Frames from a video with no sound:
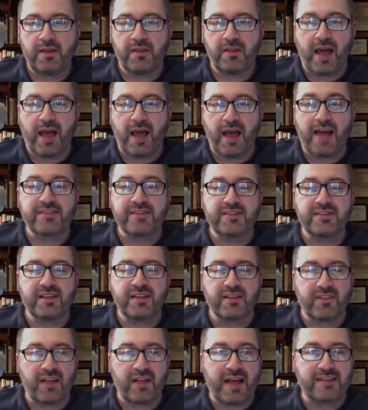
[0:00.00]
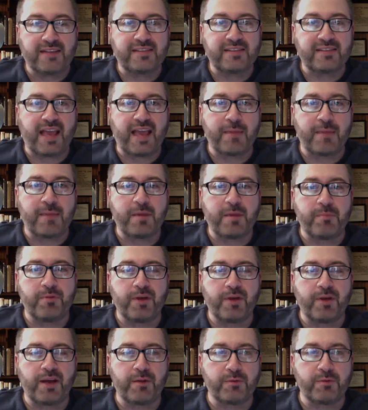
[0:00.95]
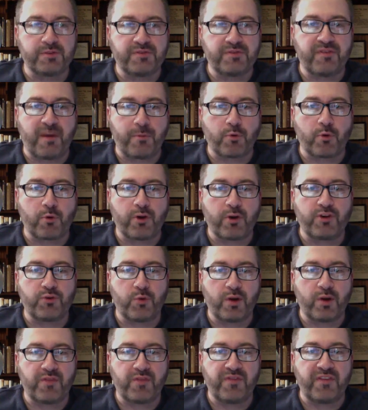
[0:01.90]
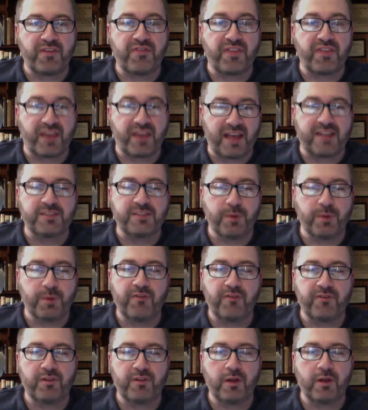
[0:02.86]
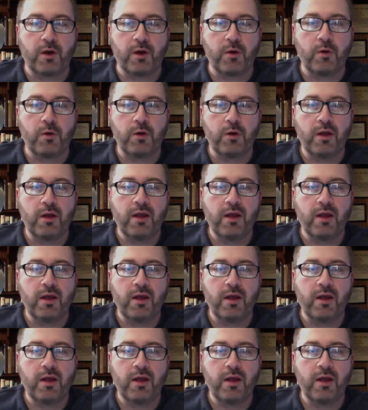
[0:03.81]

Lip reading: The last game he played was February 25th against Buffalo.